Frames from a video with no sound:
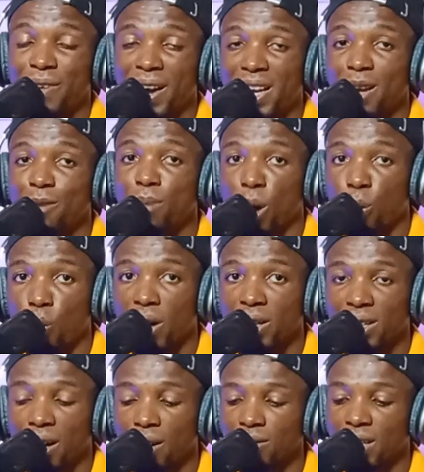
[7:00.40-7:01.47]
divided by
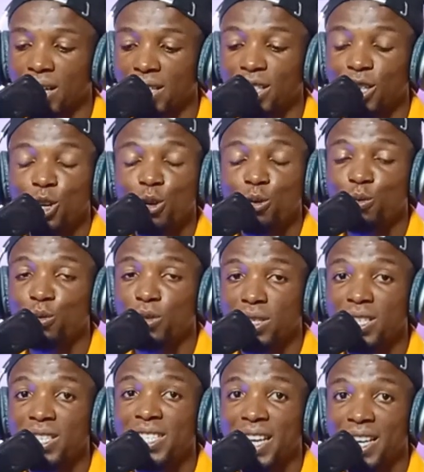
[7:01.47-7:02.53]
1,000, you
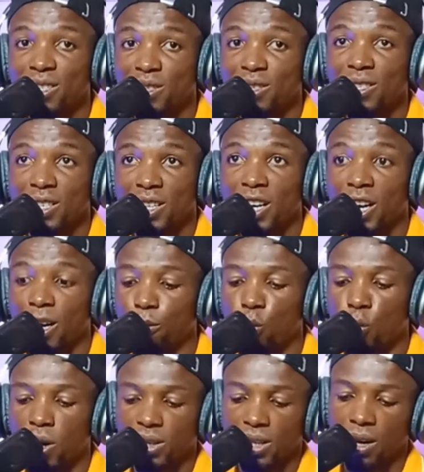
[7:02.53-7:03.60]
still get
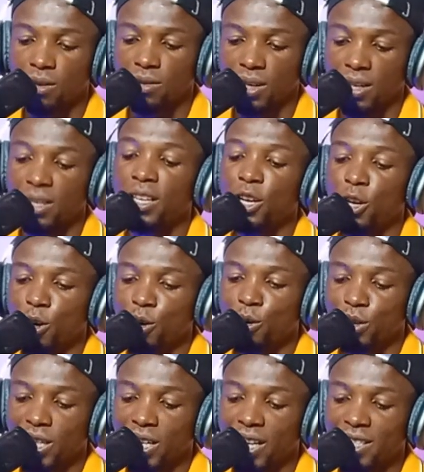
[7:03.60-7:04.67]
1,000.
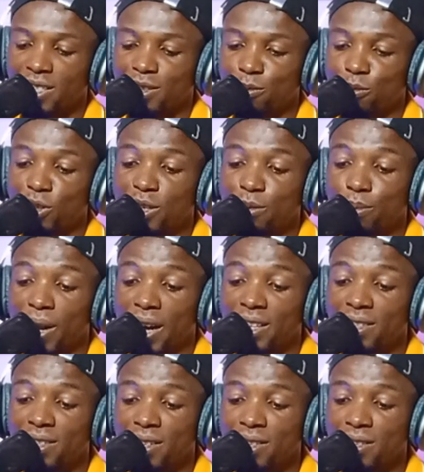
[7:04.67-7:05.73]
Okay, let's
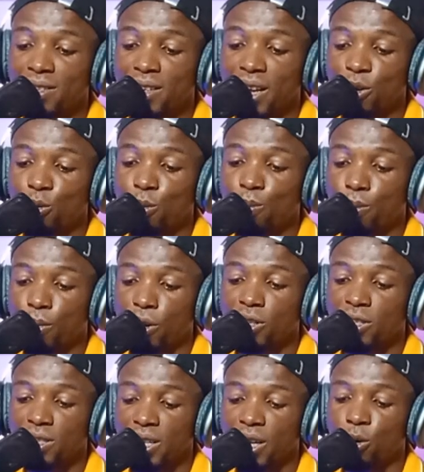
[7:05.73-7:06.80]
multiply this
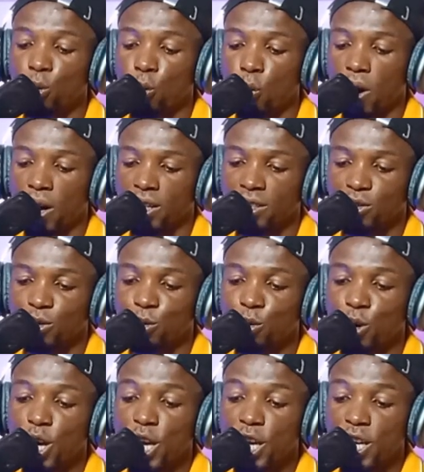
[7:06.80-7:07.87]
0.01.
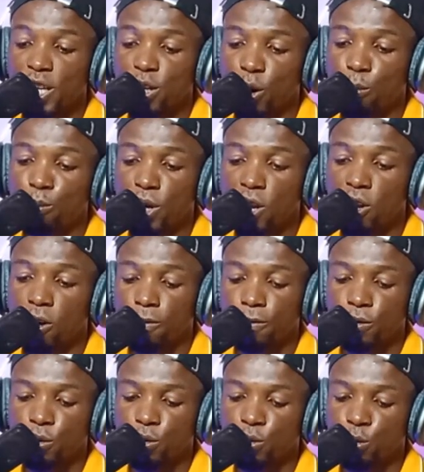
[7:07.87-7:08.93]
So in 1
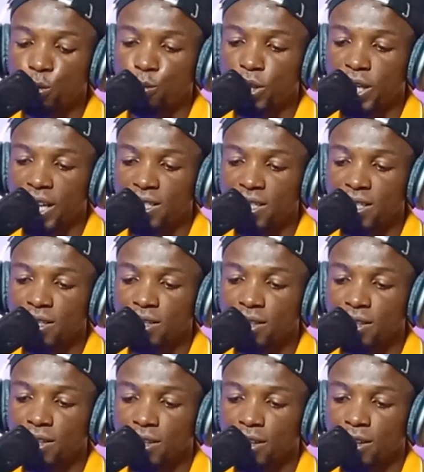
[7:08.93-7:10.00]
million views you'll be getting